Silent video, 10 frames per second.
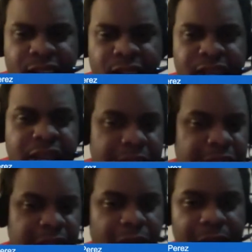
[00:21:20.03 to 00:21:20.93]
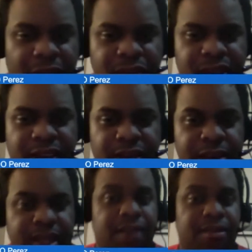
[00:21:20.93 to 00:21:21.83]
team, and they're probably going to say to
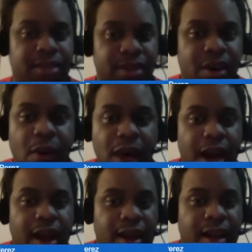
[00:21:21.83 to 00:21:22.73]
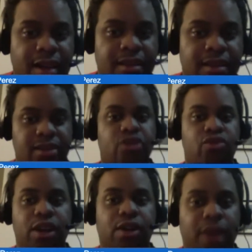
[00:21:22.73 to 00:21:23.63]
themselves, you know what, this looks really
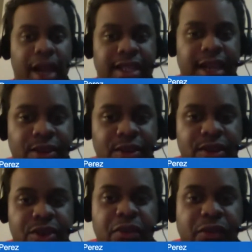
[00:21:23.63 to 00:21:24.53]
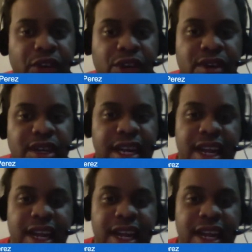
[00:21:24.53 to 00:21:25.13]
cool. I guess I could do this professionally.